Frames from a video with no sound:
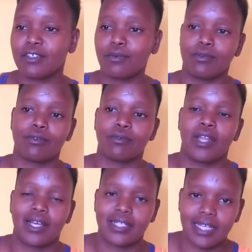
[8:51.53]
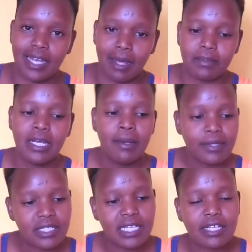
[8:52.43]
She could do like 10 laps.
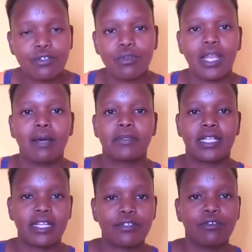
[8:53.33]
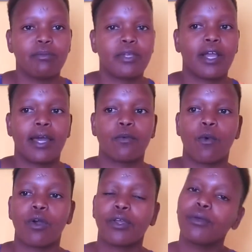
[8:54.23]
She just ran 2 laps and then told me you
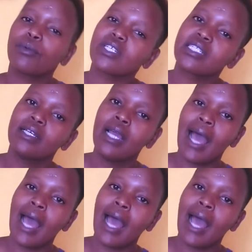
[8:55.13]
can walk, you know, just.